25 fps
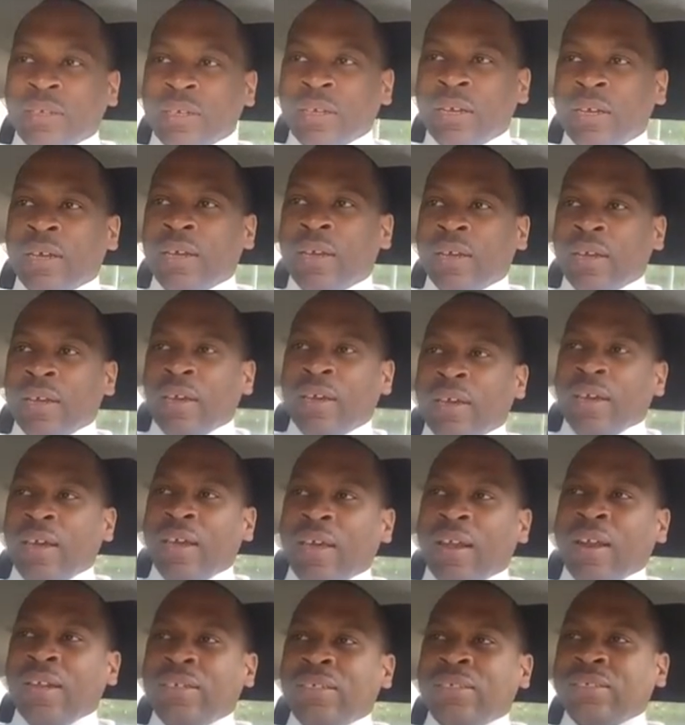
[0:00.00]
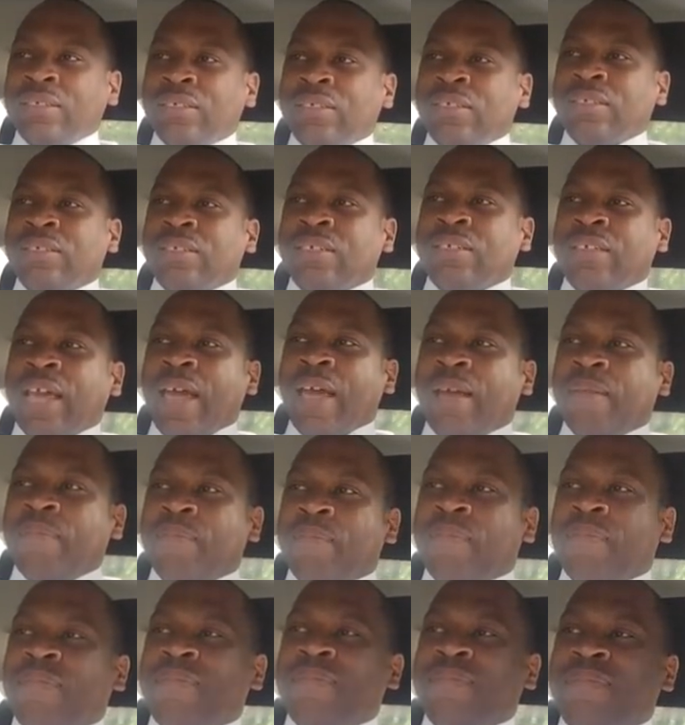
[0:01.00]
And I just think that that
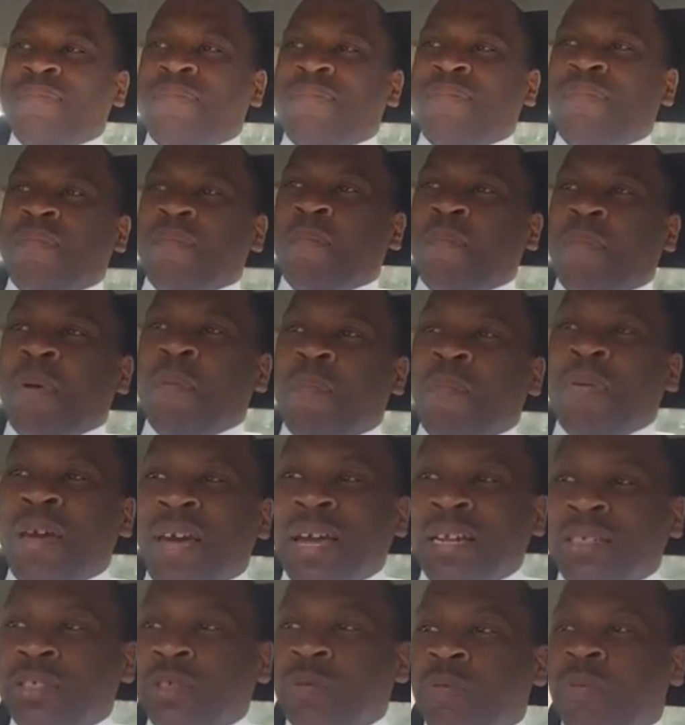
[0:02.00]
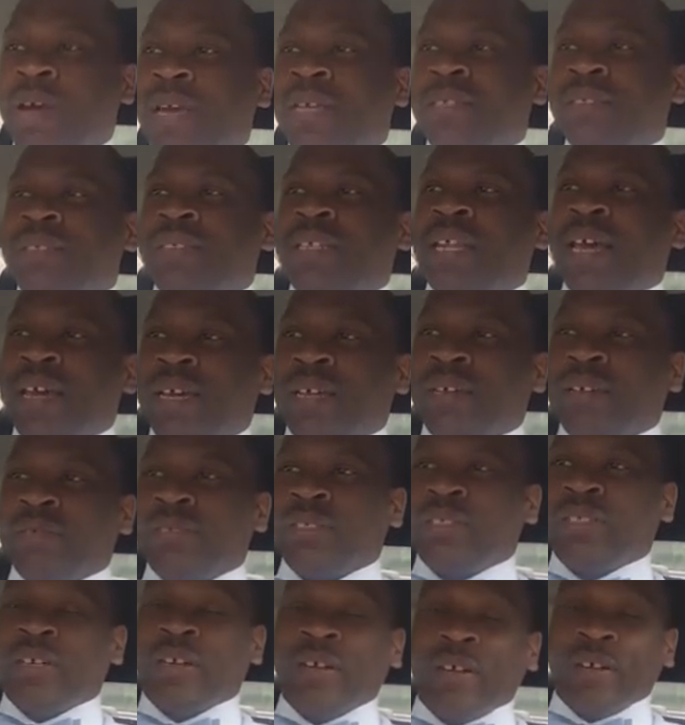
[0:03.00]
perpetuates
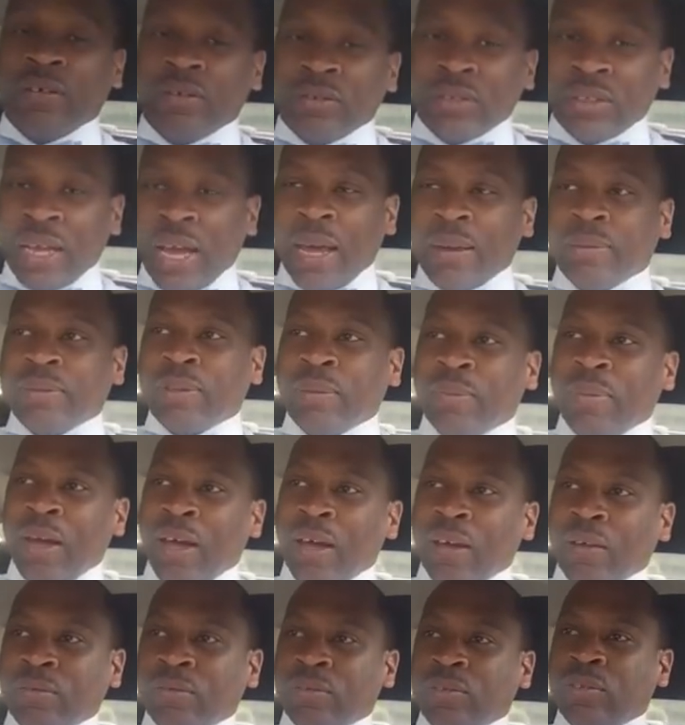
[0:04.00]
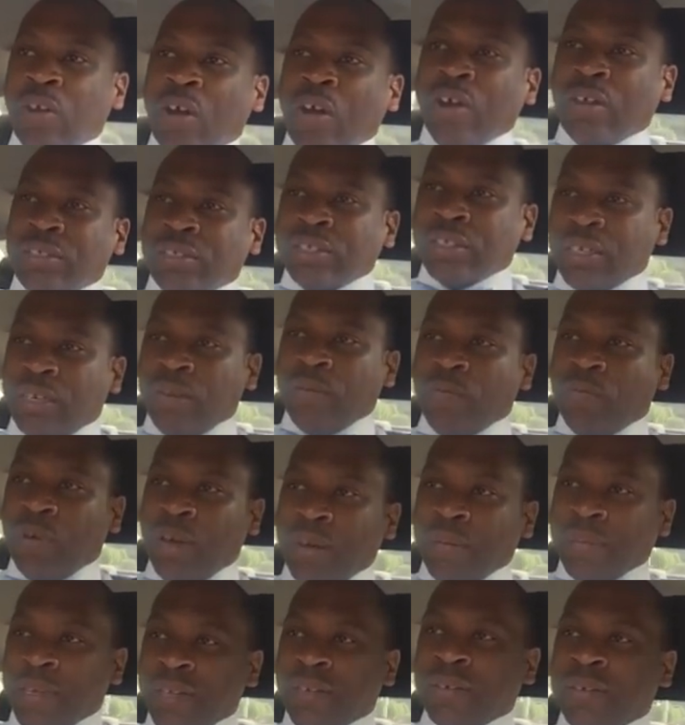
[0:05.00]
negative stereotypes about dark skinned
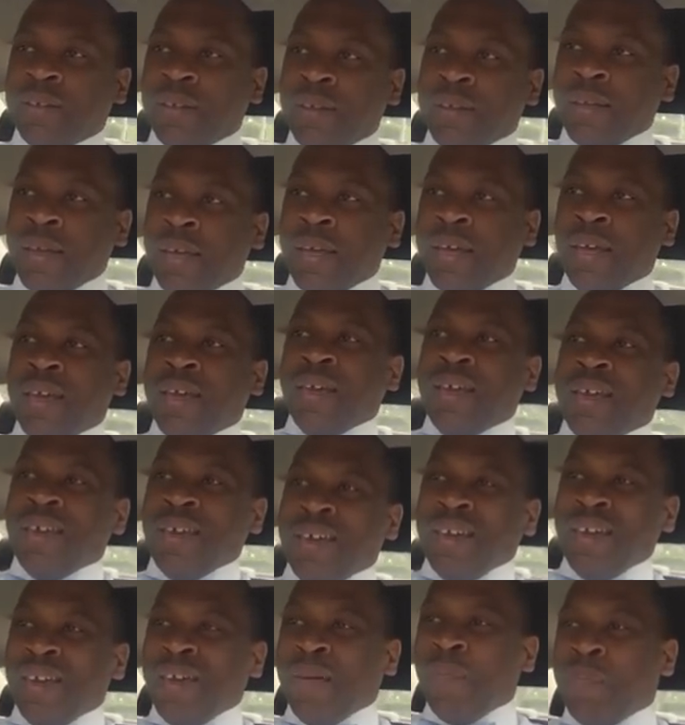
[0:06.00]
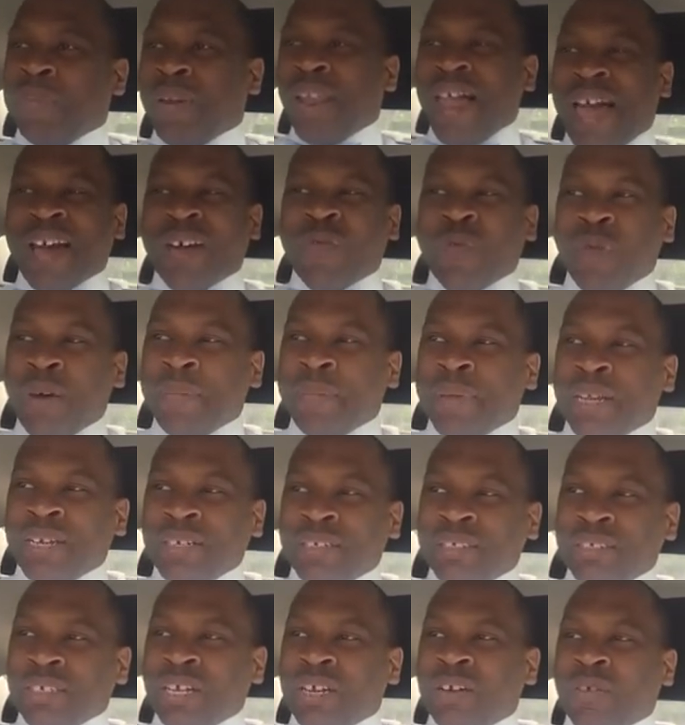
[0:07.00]
women and black women
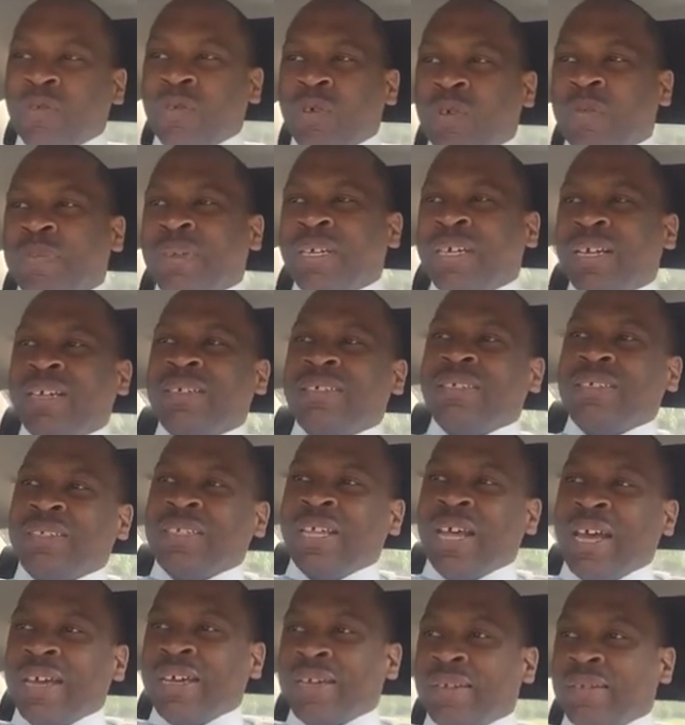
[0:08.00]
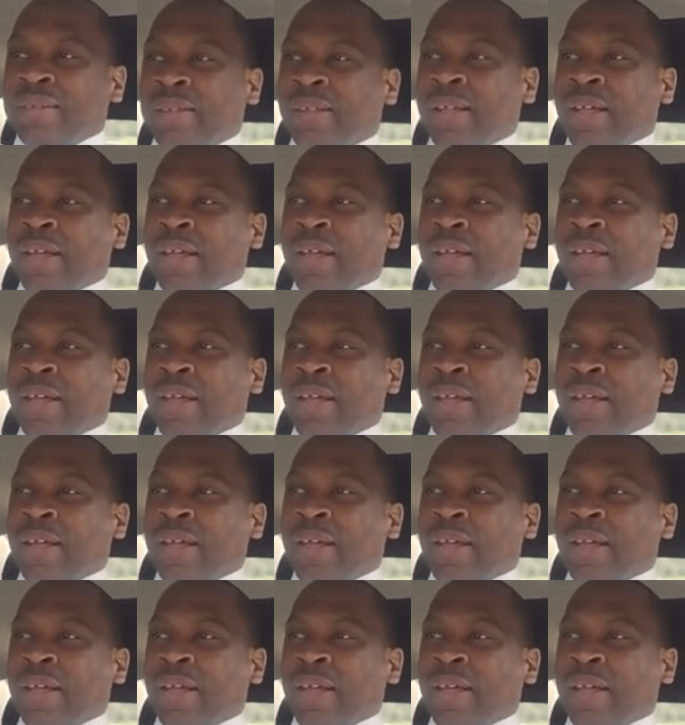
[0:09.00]
in general because it's like